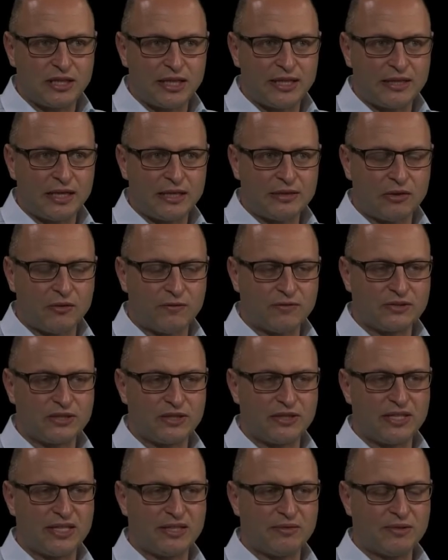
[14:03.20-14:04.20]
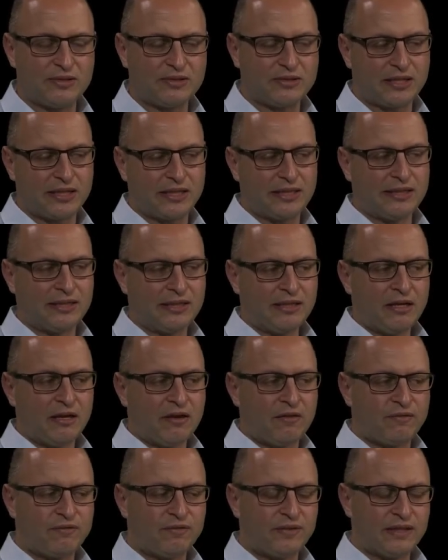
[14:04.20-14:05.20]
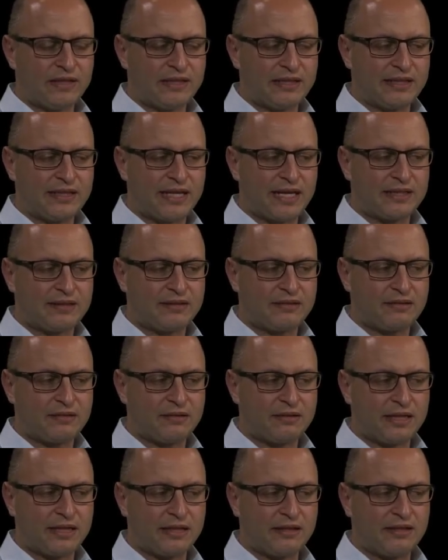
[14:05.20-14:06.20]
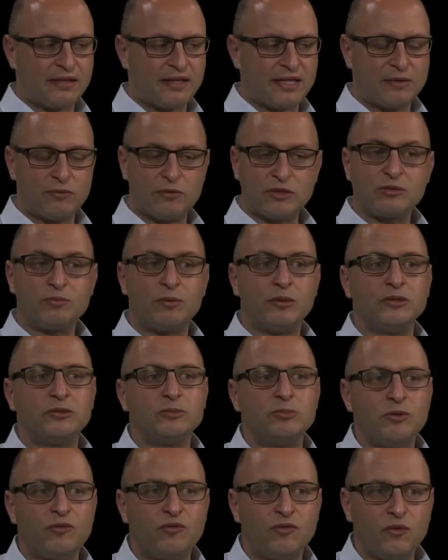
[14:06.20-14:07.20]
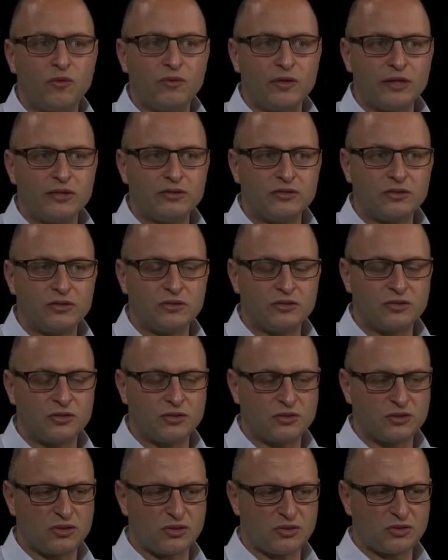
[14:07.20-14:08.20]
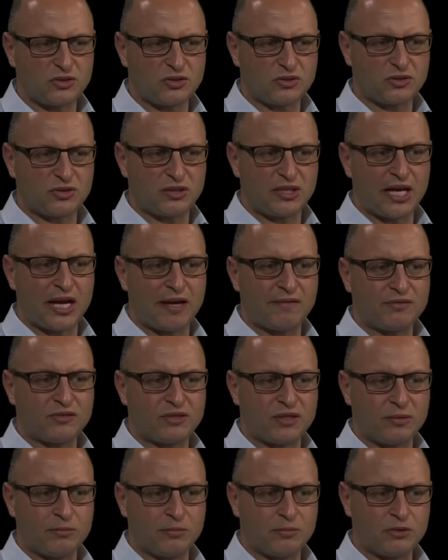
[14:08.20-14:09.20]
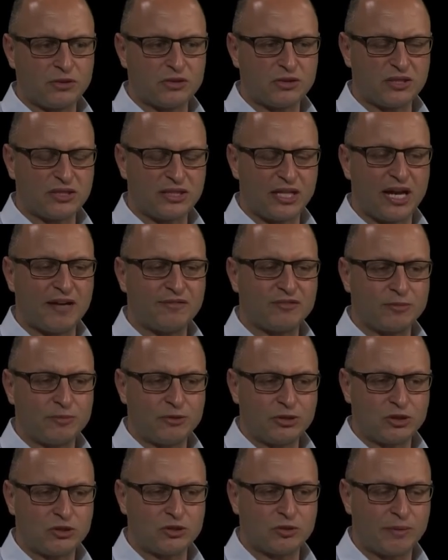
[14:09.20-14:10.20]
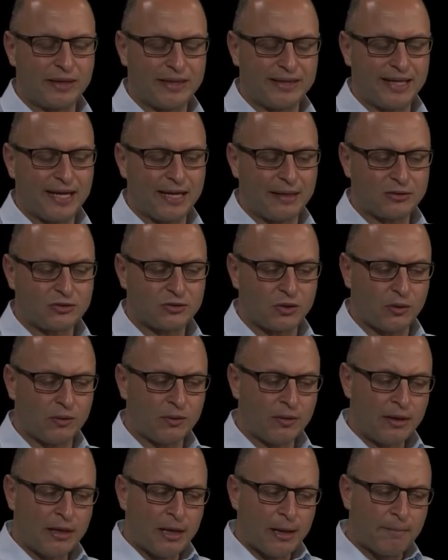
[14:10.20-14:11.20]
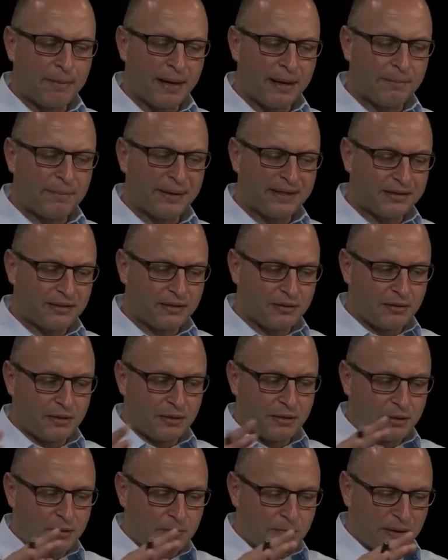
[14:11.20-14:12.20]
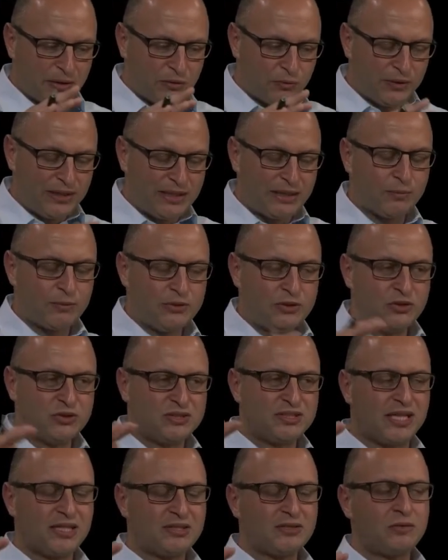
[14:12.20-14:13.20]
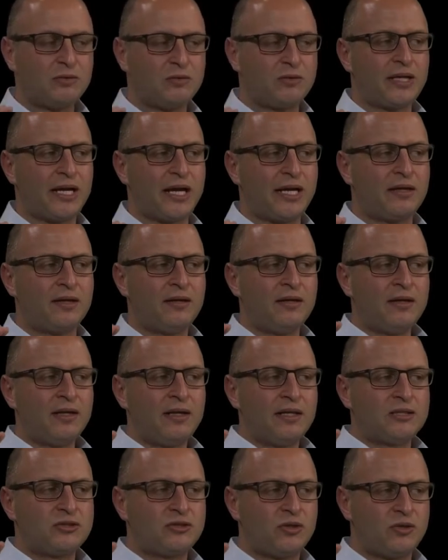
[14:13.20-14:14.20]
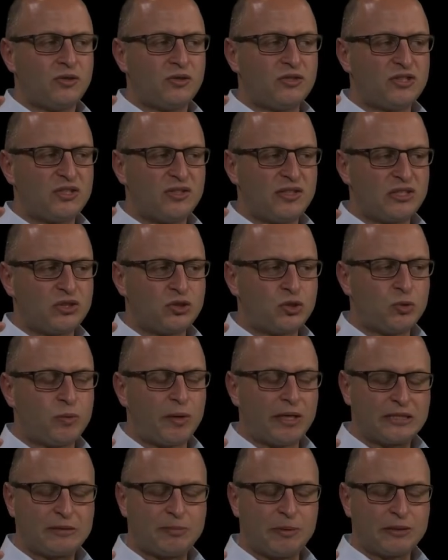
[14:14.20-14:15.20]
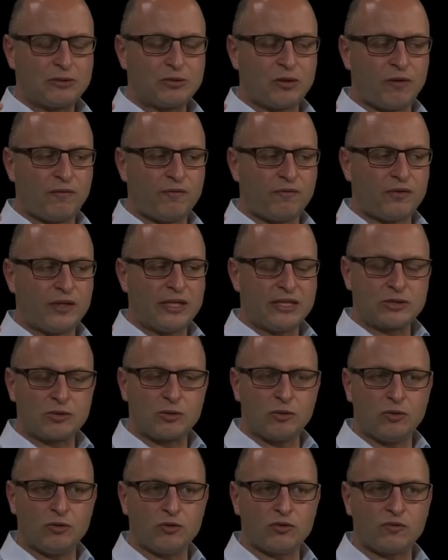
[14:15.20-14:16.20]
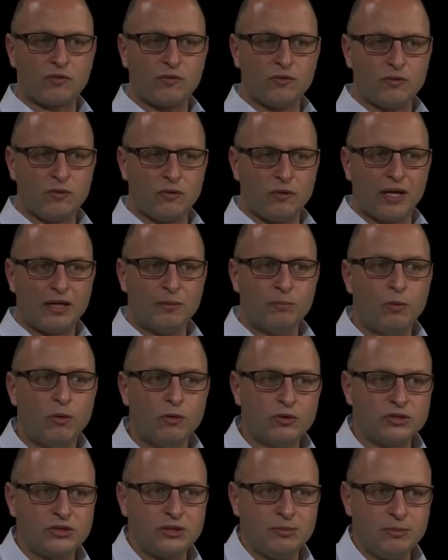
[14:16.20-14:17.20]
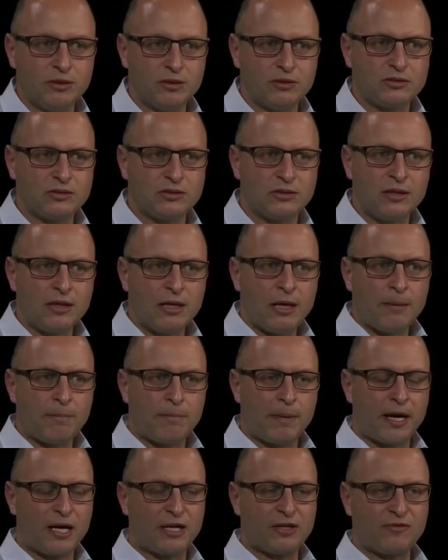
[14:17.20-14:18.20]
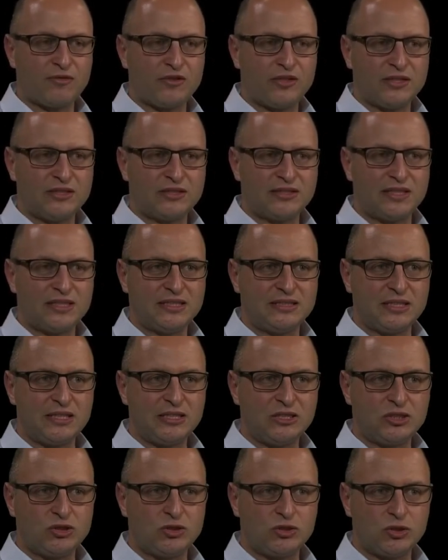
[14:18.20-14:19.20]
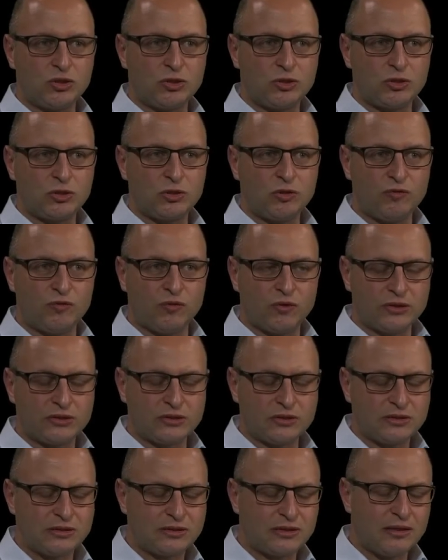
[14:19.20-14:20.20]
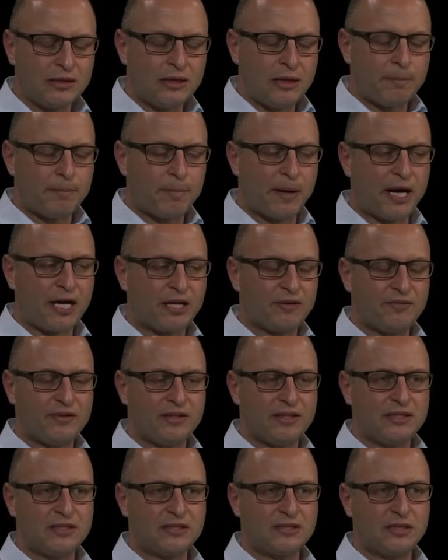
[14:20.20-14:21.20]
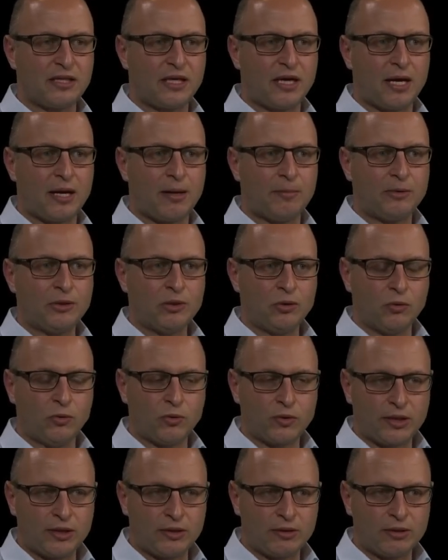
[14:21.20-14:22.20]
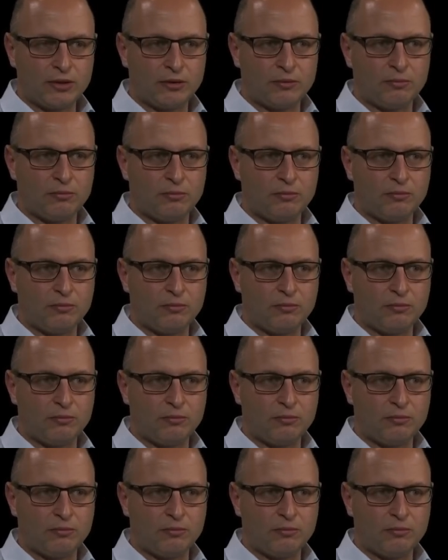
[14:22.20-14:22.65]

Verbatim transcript: and, and, obviously there is a feeling that that they're responsible for this. So, so so, so so you have some so you have some issues around that. So, but but but really, when you start to look at so, so there's two aspects of these calls for more stimulus. Part of it is these institutional voices. Part of it is um, the ordinary